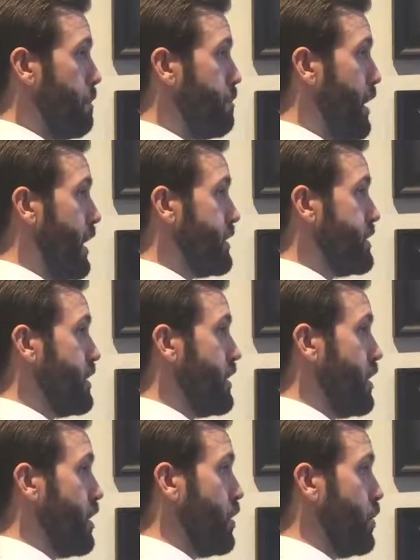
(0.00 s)
But
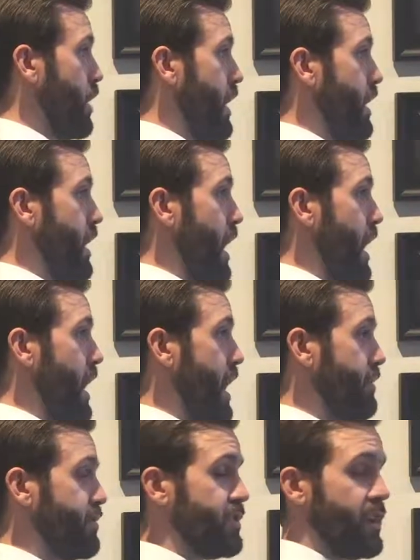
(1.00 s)
when I
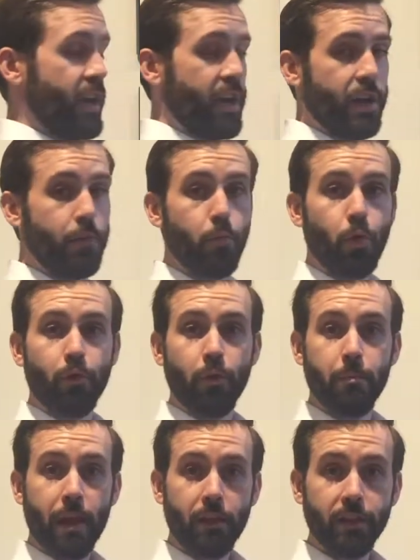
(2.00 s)
have, say, more of a
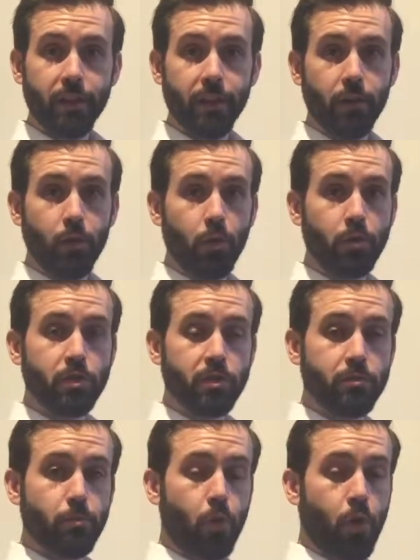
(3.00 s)
belly or
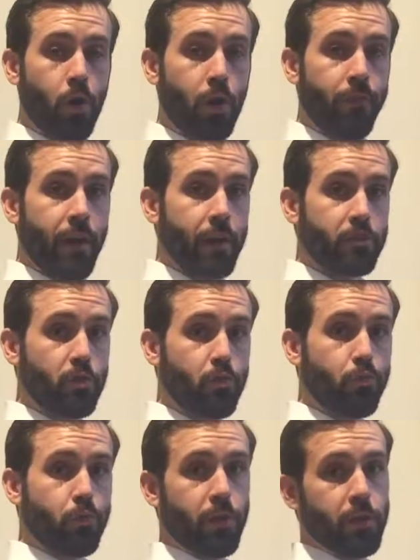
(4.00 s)
just more of an actual
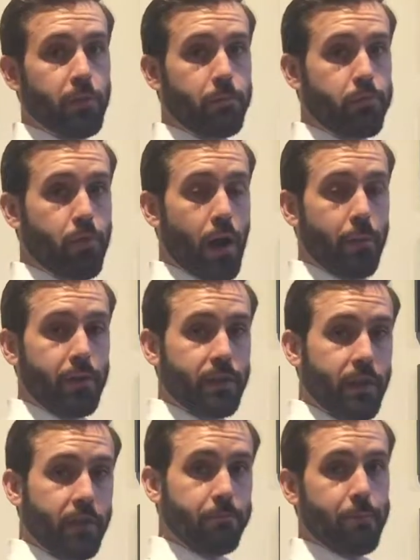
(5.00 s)
really prominent
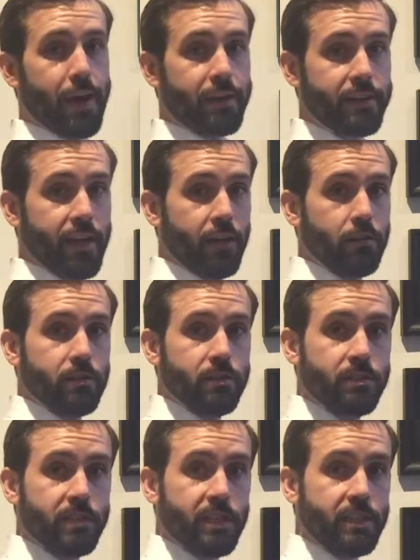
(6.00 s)
kind of backed out
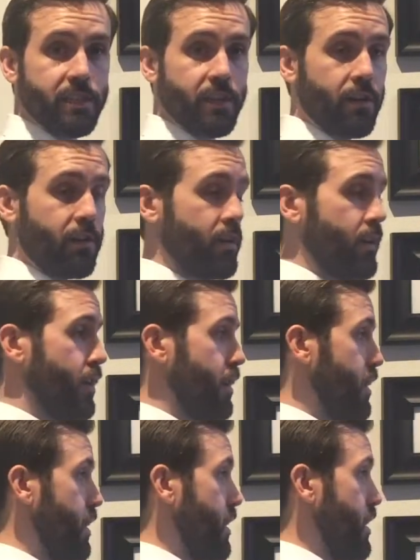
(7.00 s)
seat here,
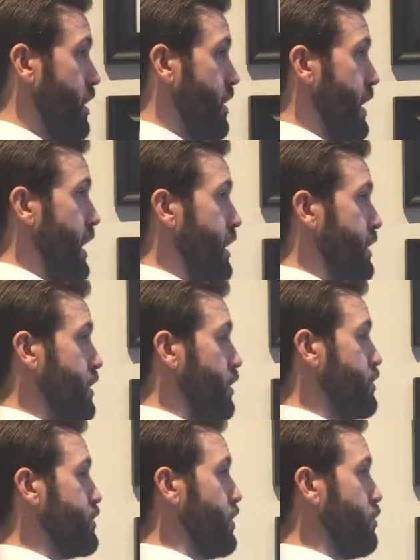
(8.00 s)
that it
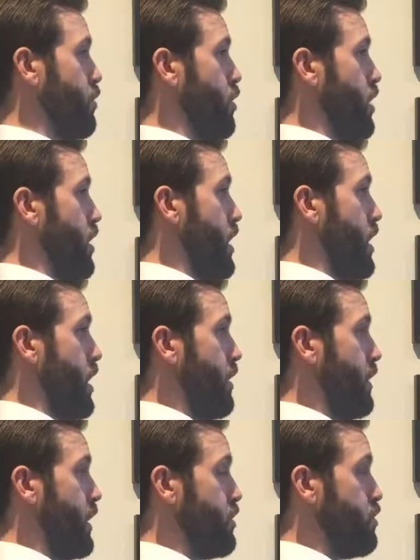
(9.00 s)
goes from more
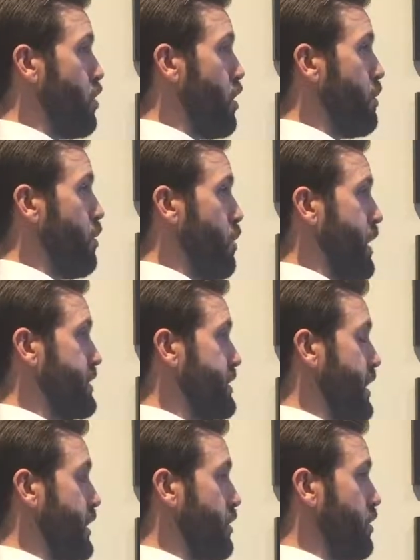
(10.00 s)
of a normal waist
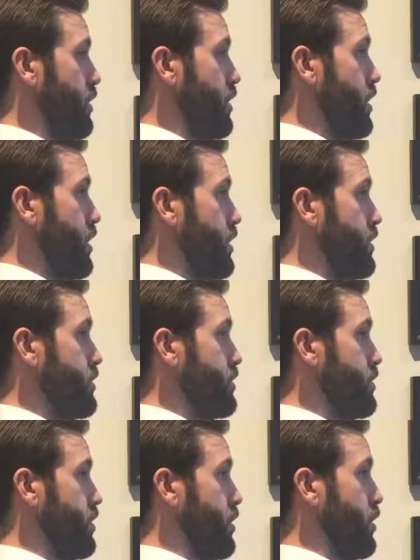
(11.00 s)
angle
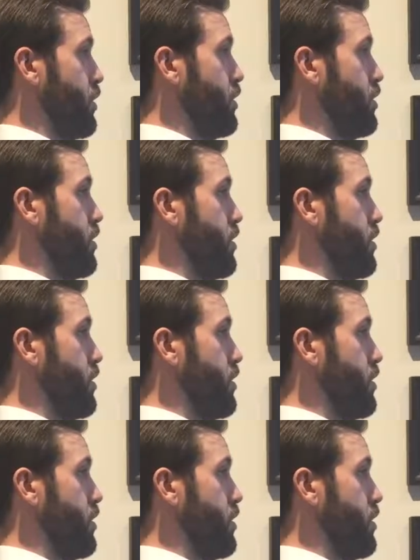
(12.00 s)
to